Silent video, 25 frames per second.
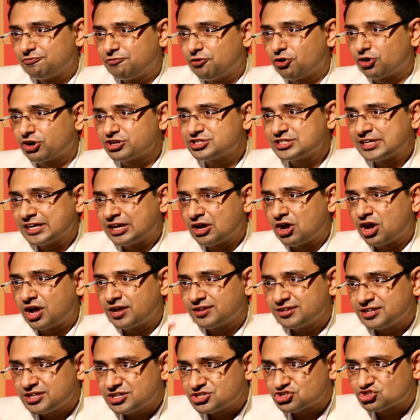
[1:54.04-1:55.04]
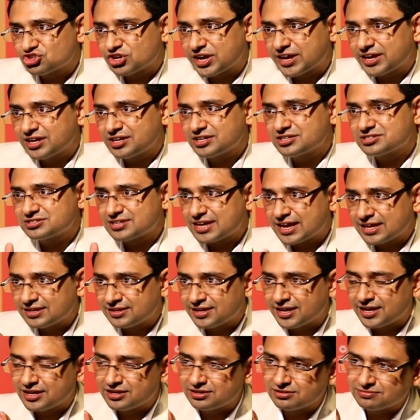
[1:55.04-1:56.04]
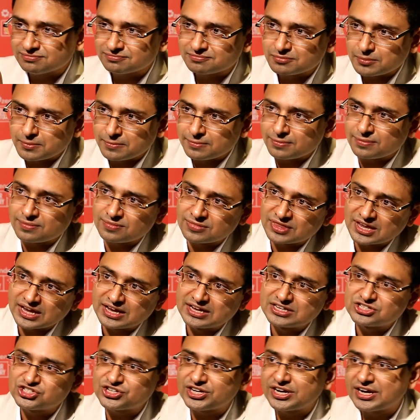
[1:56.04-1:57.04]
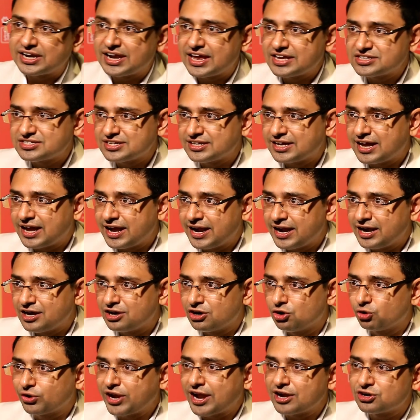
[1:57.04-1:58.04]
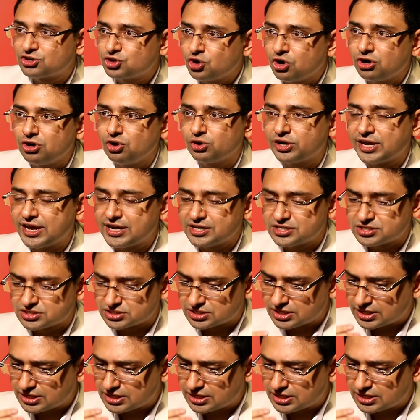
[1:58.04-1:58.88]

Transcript: focusing on the strengths and then channelizing ahead. Look at, don't look at